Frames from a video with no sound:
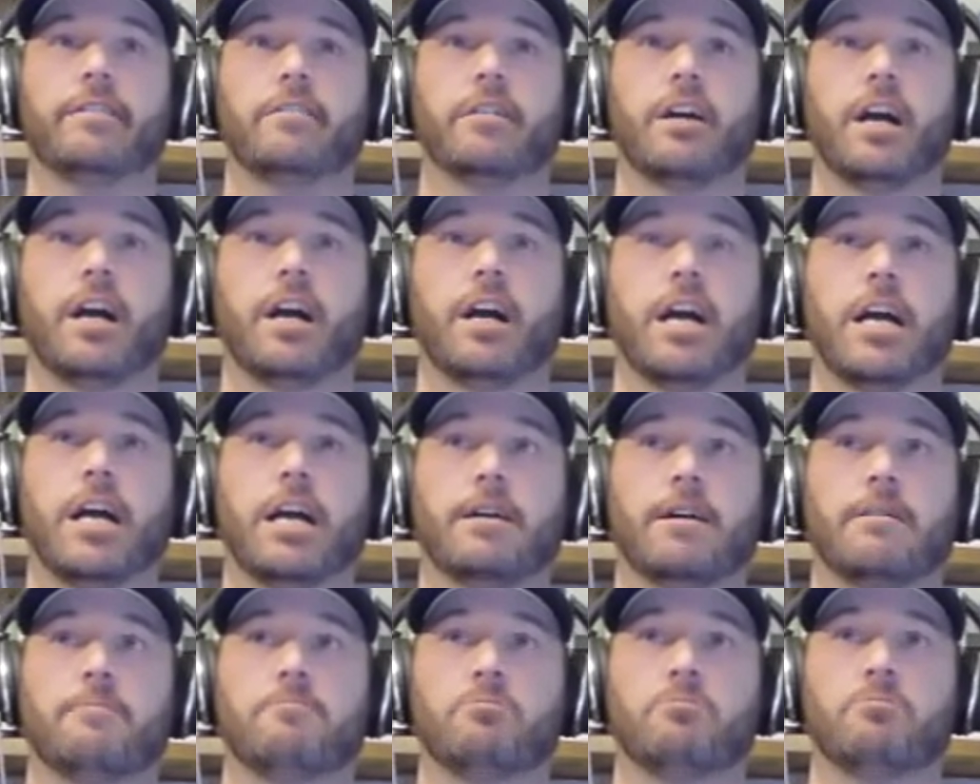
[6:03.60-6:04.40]

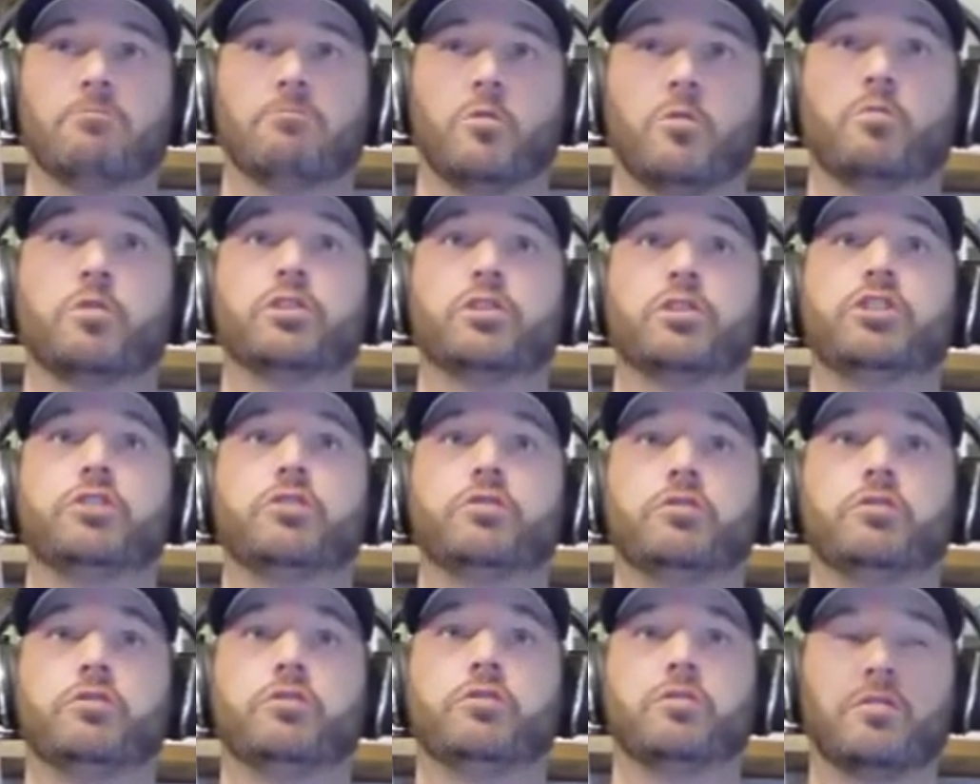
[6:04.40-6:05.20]
Um, would
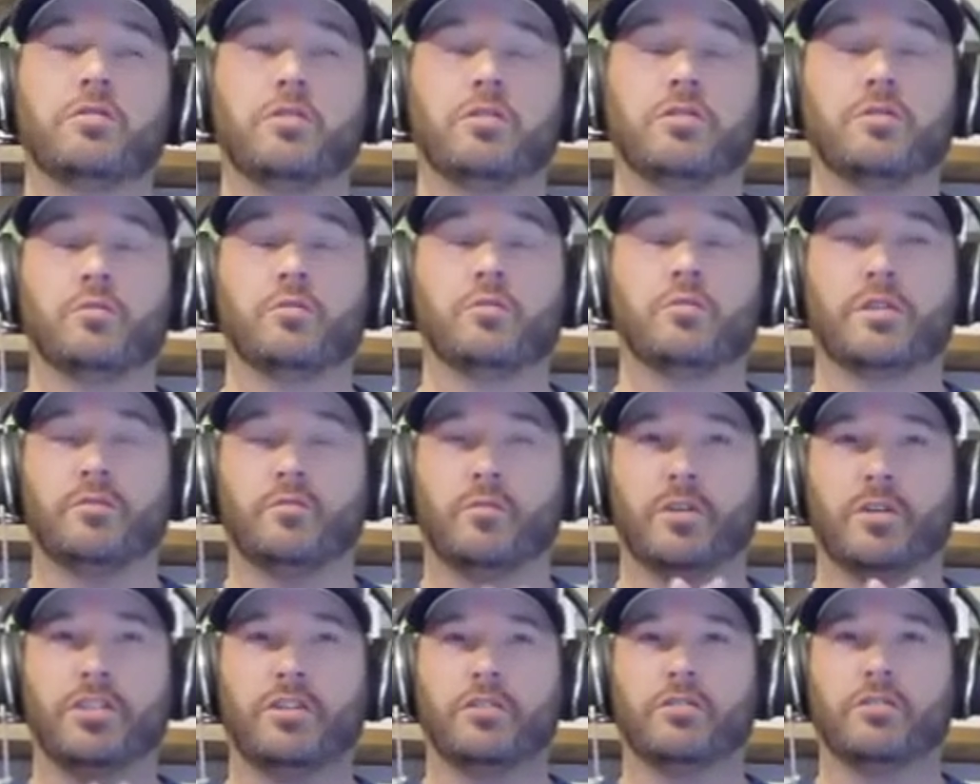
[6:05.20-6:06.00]
you
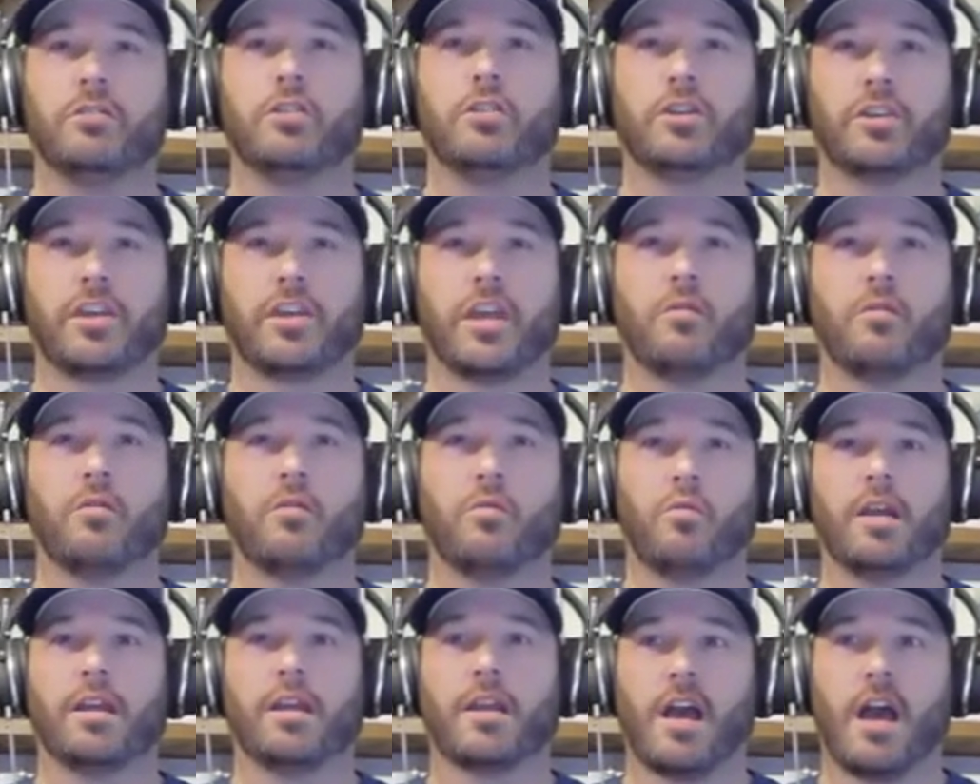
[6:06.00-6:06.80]
when you look at
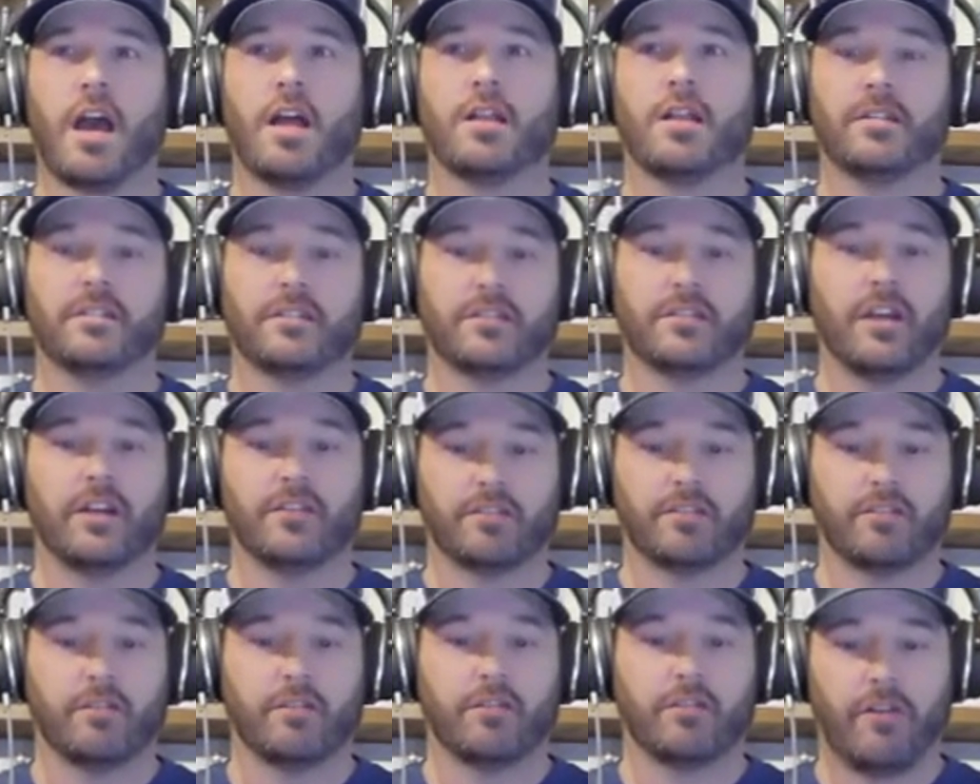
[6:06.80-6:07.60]
what Collin's
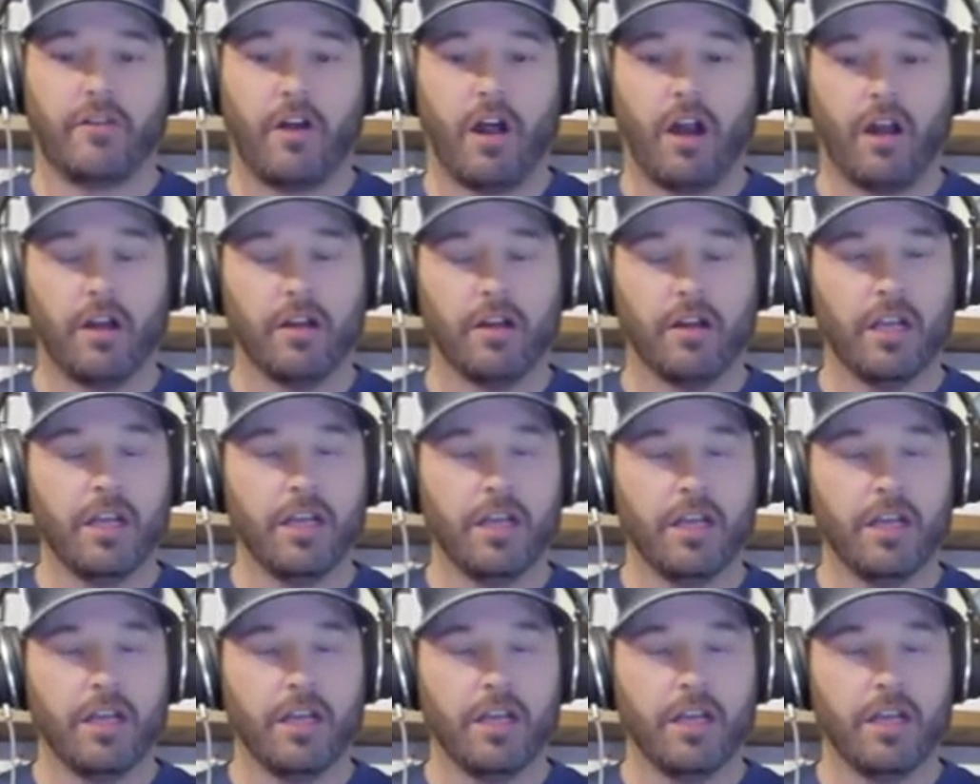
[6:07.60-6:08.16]
done so far?